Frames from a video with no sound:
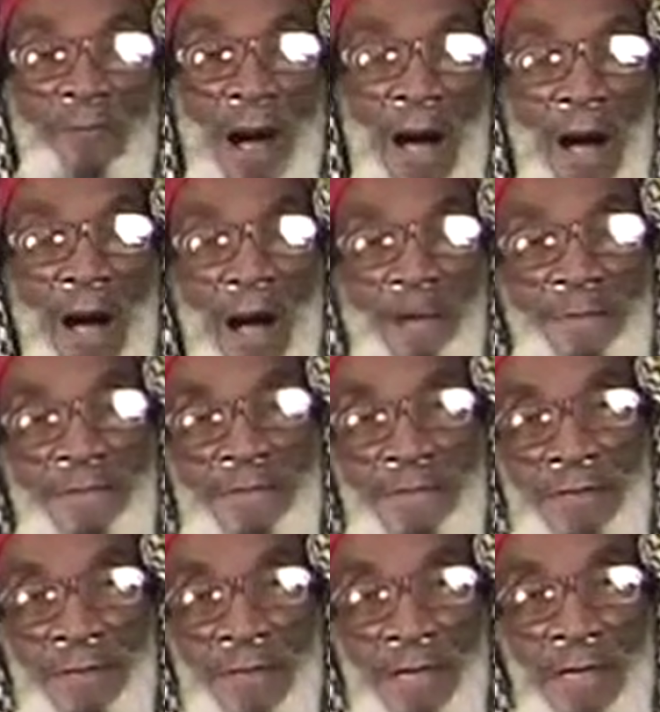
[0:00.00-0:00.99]
bombs,
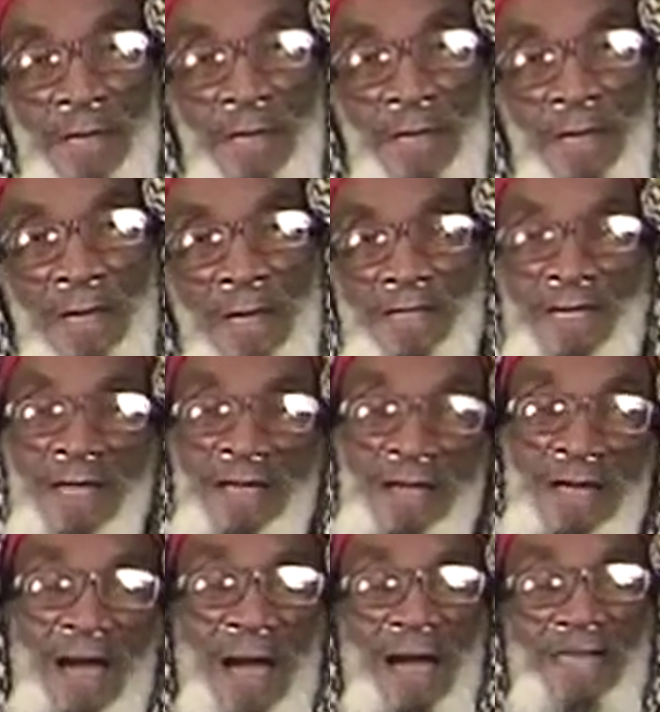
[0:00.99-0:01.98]
and they
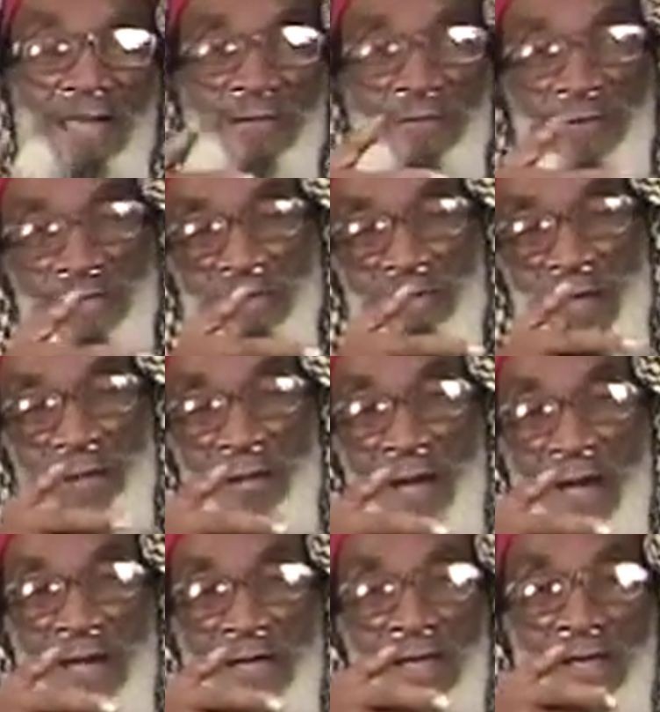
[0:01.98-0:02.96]
guide it with
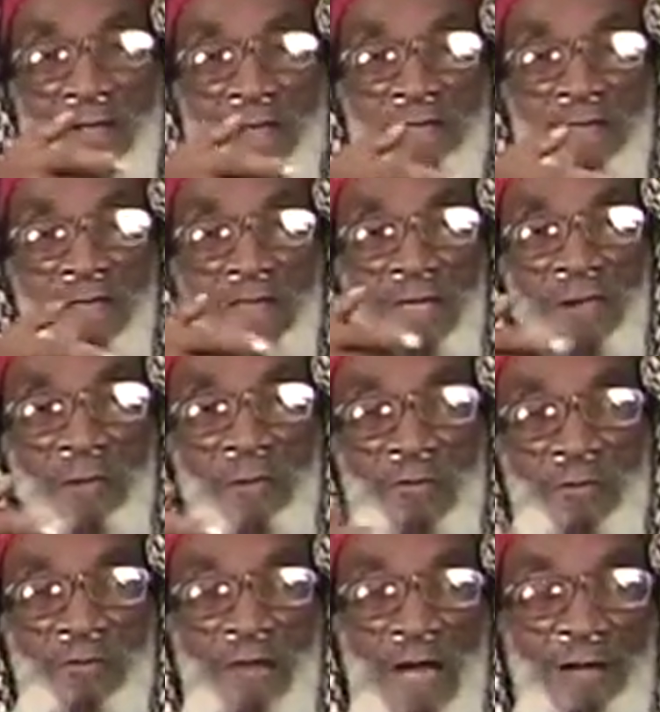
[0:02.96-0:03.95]
somebody sitting there with
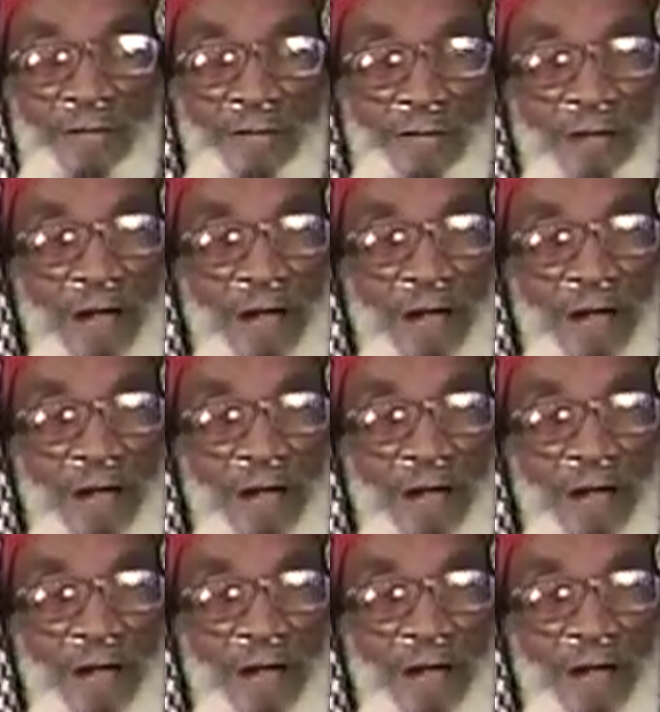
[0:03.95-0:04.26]
a rifle